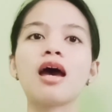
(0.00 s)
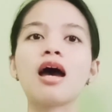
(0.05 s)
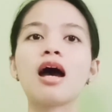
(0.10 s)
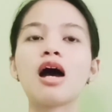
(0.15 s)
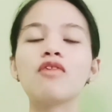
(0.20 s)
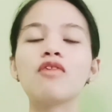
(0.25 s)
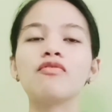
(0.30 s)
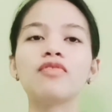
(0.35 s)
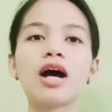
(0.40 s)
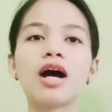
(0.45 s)

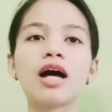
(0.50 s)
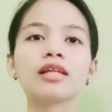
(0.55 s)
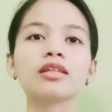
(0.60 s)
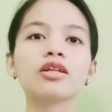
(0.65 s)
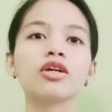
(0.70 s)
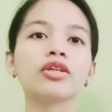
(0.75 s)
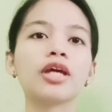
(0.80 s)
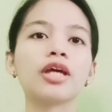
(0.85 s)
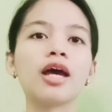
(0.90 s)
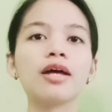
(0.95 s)
A VAT,
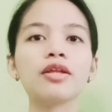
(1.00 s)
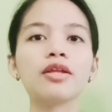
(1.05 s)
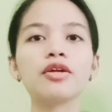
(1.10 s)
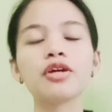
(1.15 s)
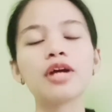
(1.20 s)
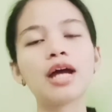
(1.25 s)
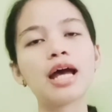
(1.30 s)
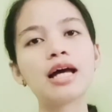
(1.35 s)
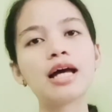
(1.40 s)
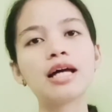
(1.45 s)
on the other
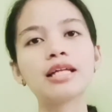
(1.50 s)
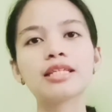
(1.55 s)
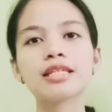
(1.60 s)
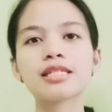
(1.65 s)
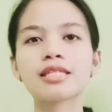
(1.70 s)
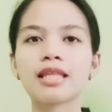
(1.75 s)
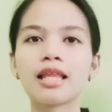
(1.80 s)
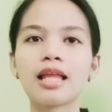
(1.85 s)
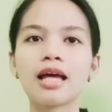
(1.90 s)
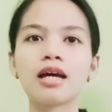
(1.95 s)
hand,
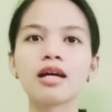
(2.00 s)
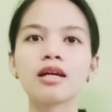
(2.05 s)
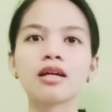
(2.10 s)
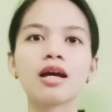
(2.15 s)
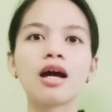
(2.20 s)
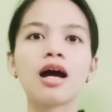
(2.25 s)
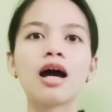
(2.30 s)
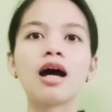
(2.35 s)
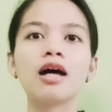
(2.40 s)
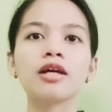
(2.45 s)
is like
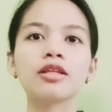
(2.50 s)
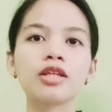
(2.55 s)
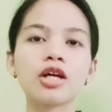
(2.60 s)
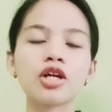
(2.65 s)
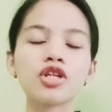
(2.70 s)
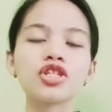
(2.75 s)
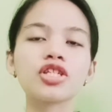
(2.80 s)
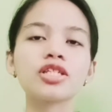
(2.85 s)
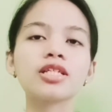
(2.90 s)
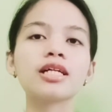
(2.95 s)
a
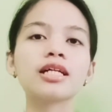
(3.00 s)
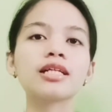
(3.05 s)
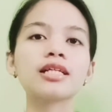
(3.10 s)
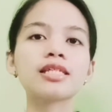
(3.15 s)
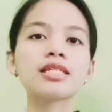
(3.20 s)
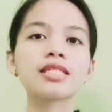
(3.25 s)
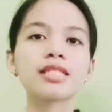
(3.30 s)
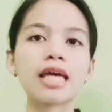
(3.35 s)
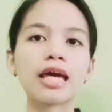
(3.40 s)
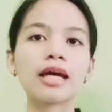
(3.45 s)
national
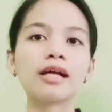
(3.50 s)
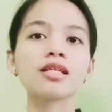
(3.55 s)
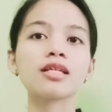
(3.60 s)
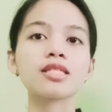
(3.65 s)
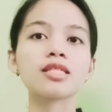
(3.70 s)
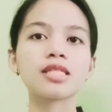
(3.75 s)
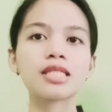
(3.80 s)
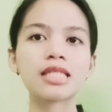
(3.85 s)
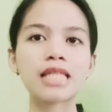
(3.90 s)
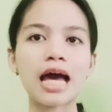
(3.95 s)
sales
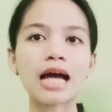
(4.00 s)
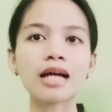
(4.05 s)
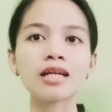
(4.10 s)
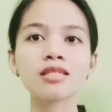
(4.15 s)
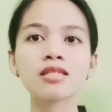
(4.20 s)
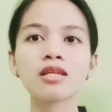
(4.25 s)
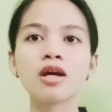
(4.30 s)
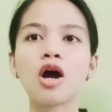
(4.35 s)
tax